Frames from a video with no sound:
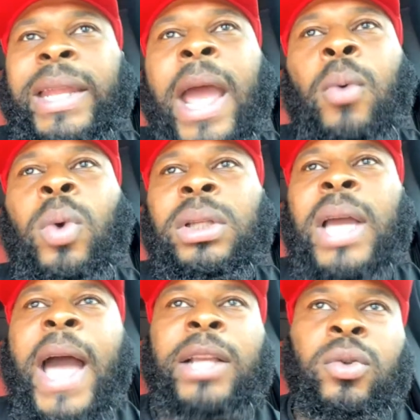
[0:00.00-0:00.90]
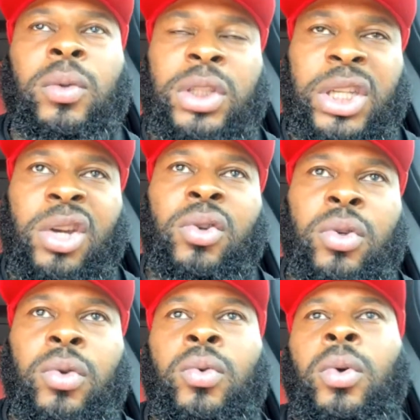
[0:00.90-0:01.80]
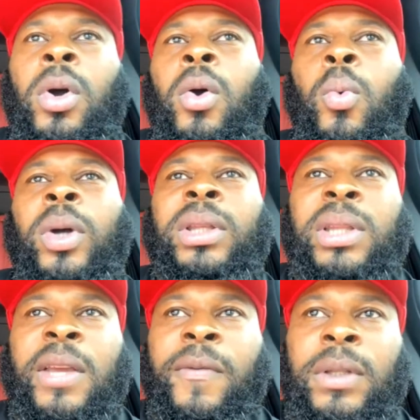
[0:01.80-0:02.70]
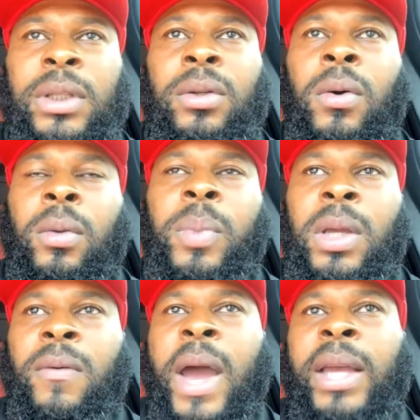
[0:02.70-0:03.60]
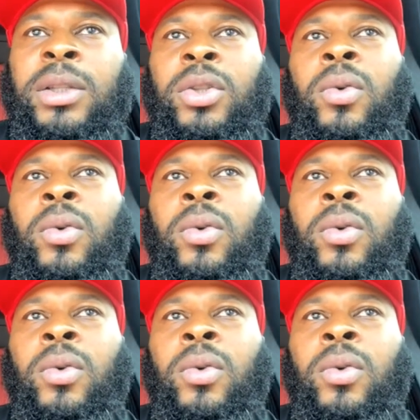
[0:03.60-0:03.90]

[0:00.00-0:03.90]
That one guy is going to tell you what the defense is going to be, right?